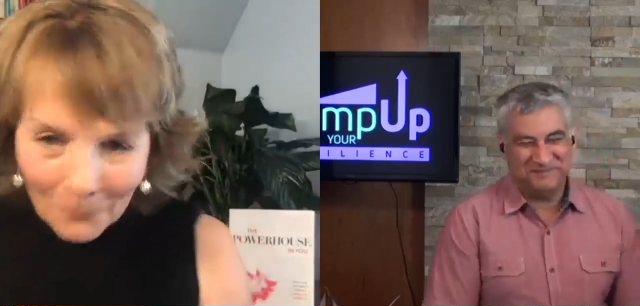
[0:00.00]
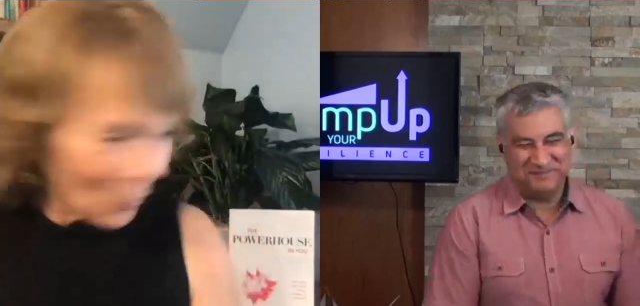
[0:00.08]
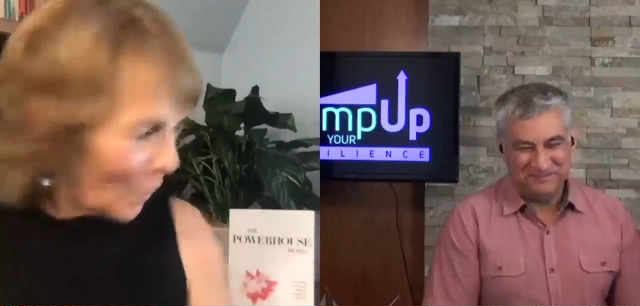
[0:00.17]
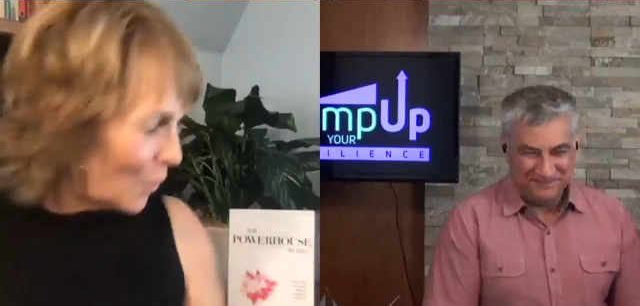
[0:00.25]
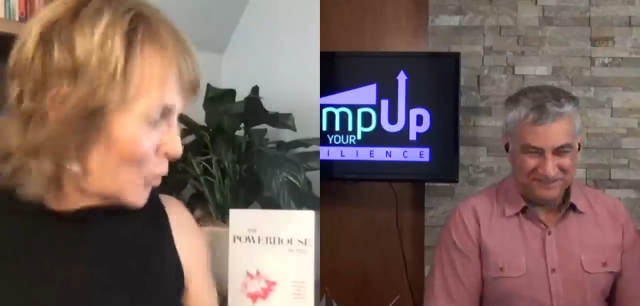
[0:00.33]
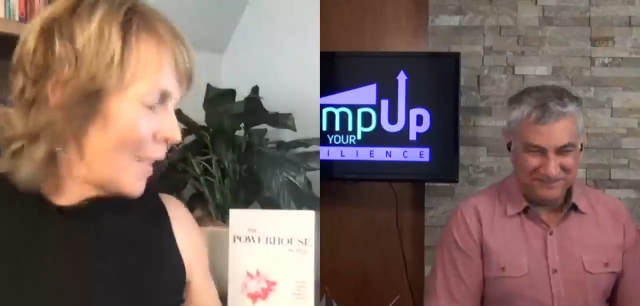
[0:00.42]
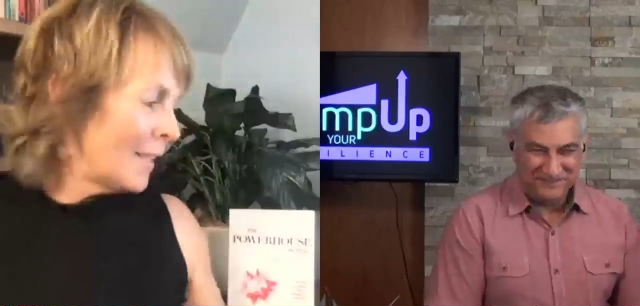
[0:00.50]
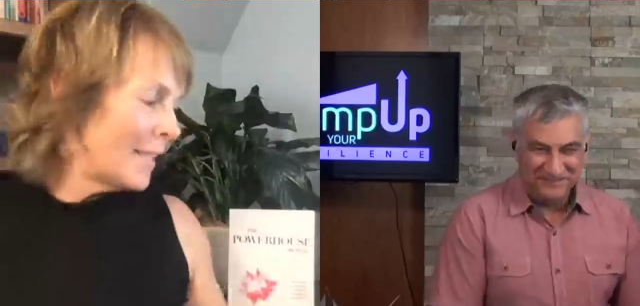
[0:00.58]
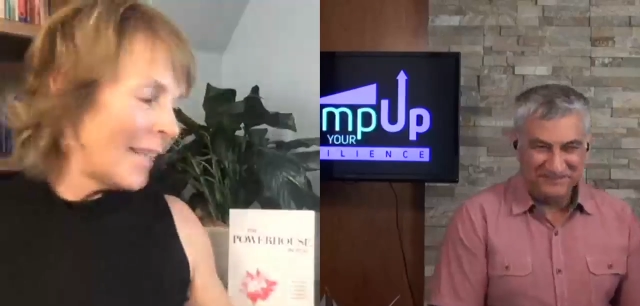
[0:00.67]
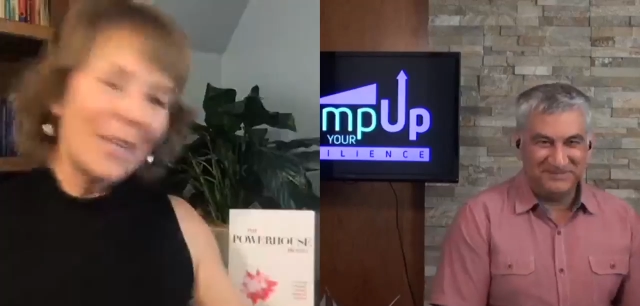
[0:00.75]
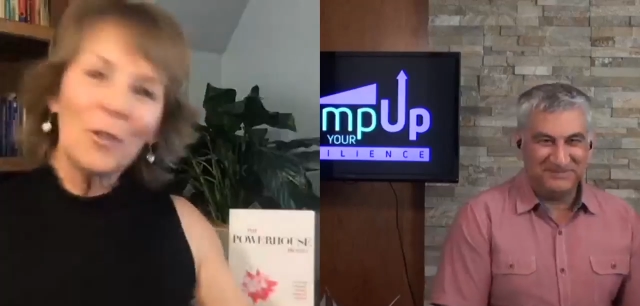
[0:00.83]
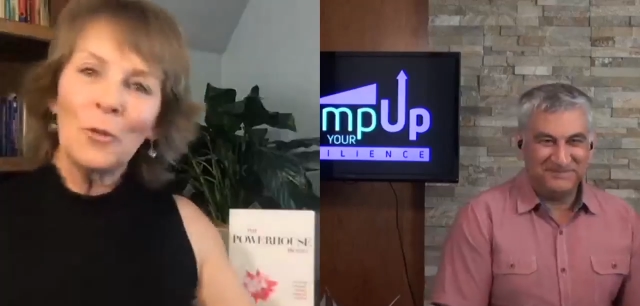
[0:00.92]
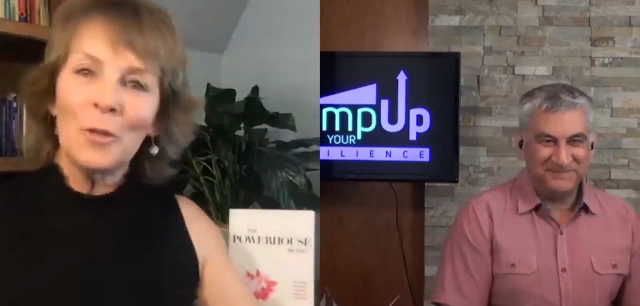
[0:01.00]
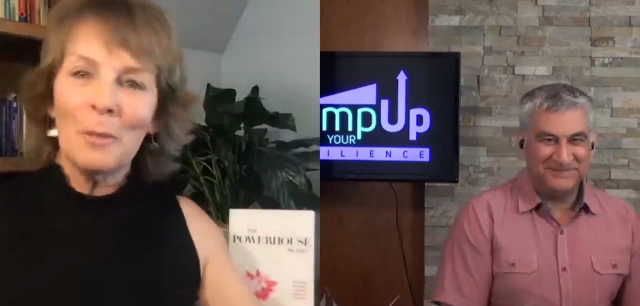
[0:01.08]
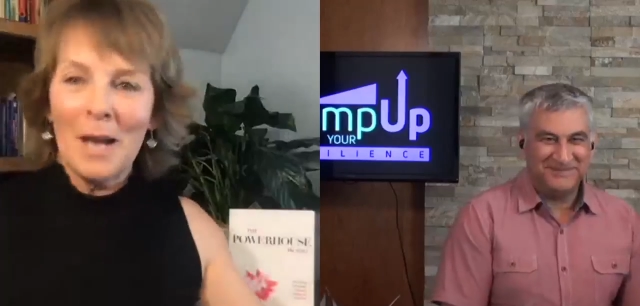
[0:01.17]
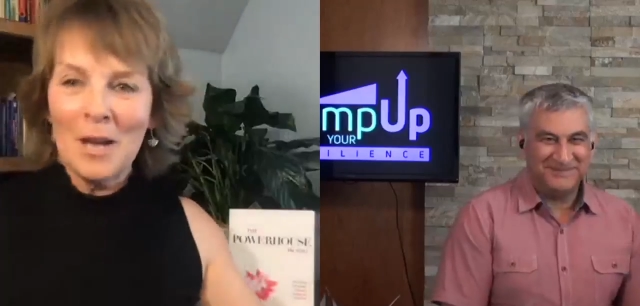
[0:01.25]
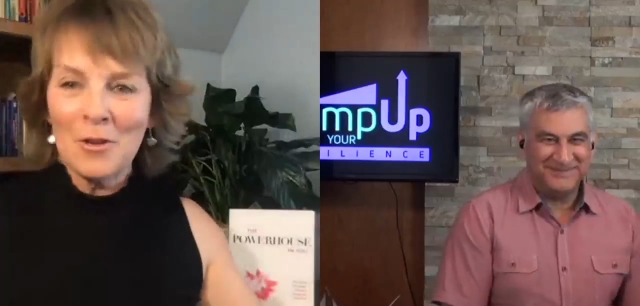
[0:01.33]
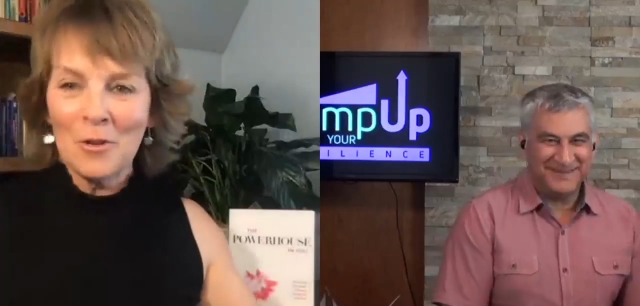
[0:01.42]
Speaker 1: what jen said i can only
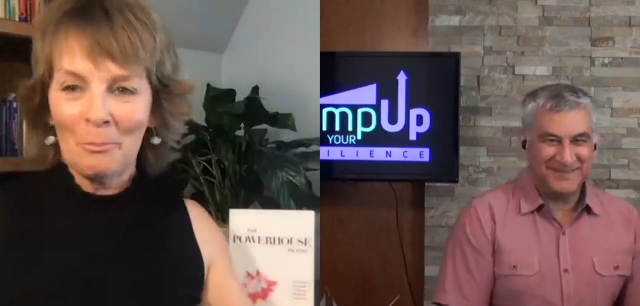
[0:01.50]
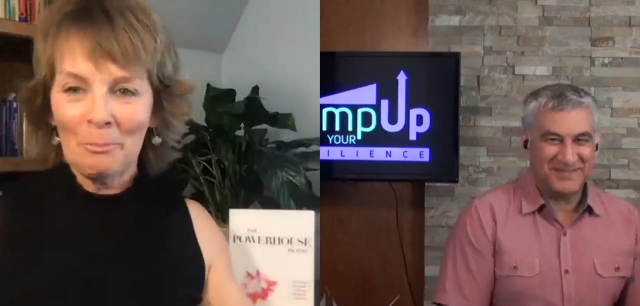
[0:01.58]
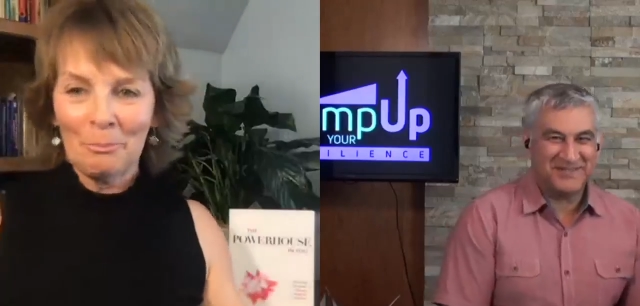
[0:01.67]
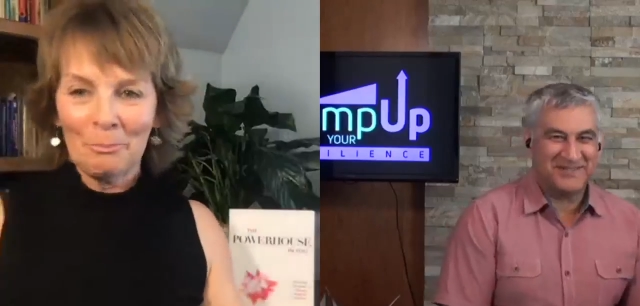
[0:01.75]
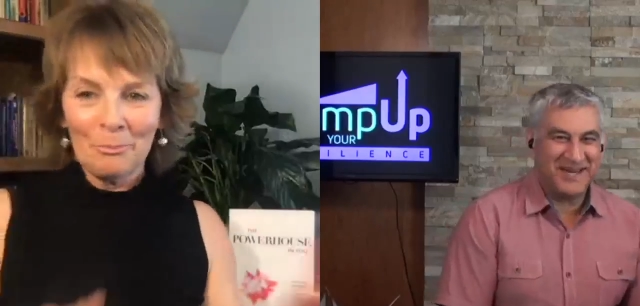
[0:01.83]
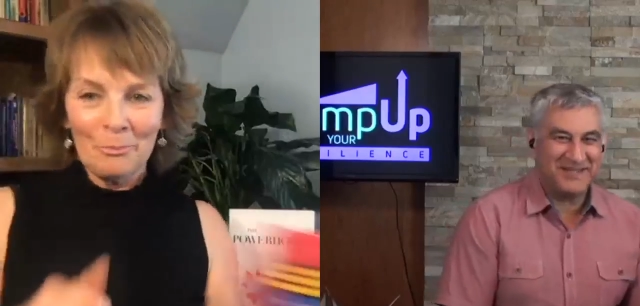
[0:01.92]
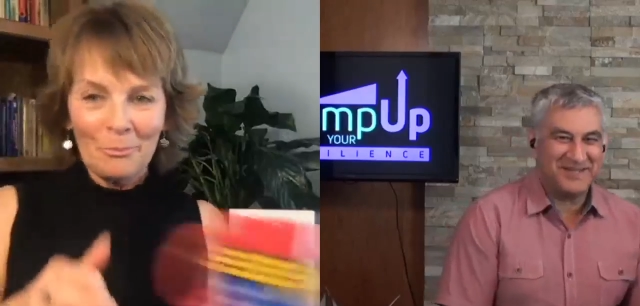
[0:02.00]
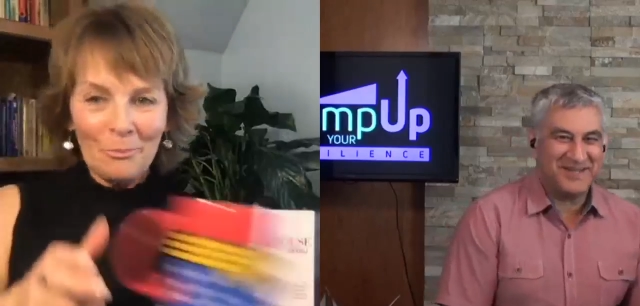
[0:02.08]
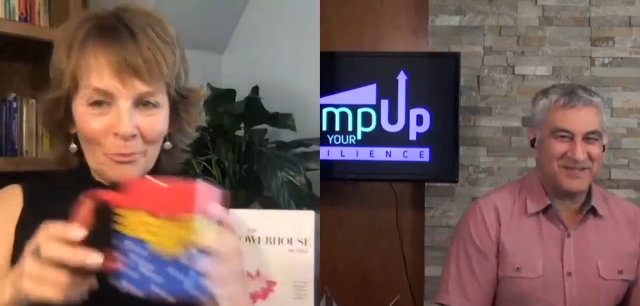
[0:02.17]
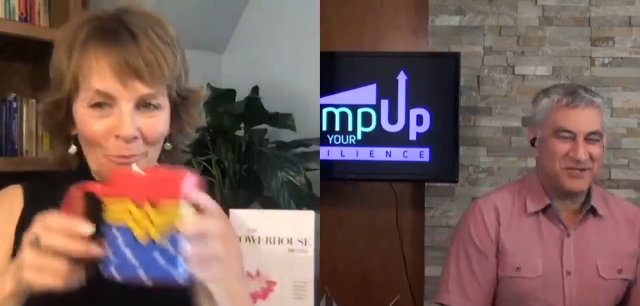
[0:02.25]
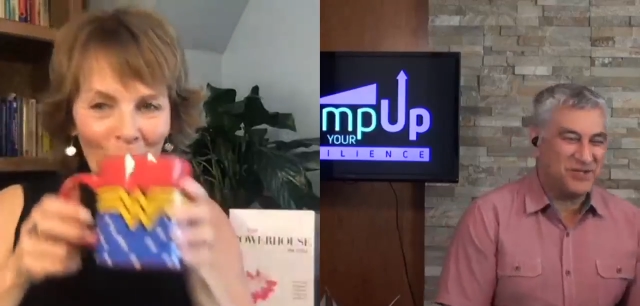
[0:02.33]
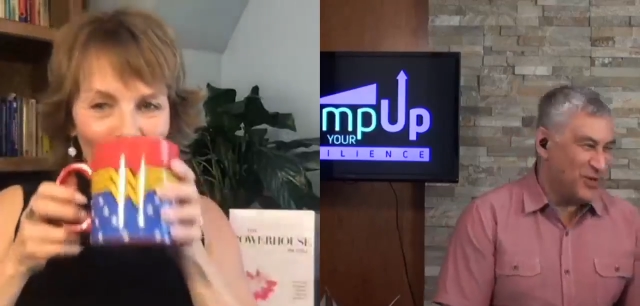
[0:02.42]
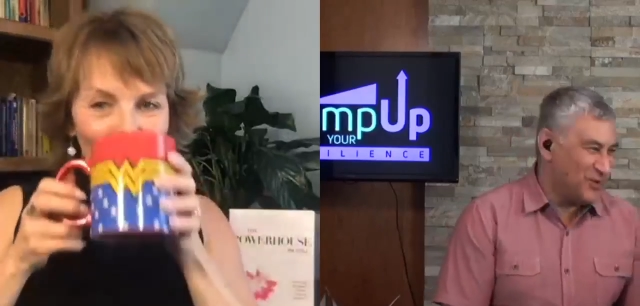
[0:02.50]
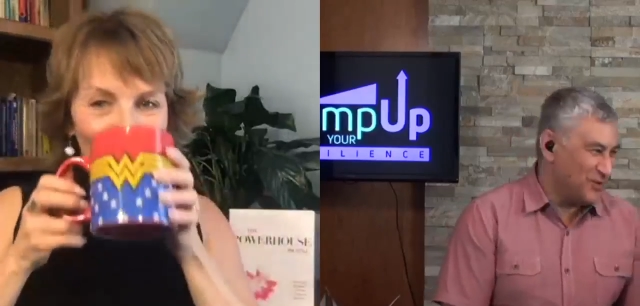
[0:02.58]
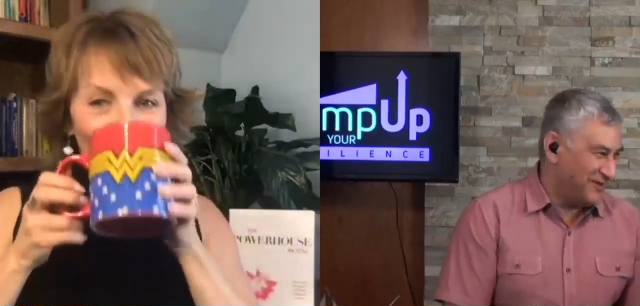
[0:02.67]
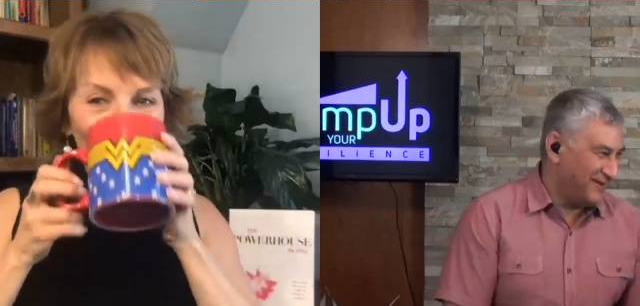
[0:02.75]
imagine
Speaker 2: jen said snow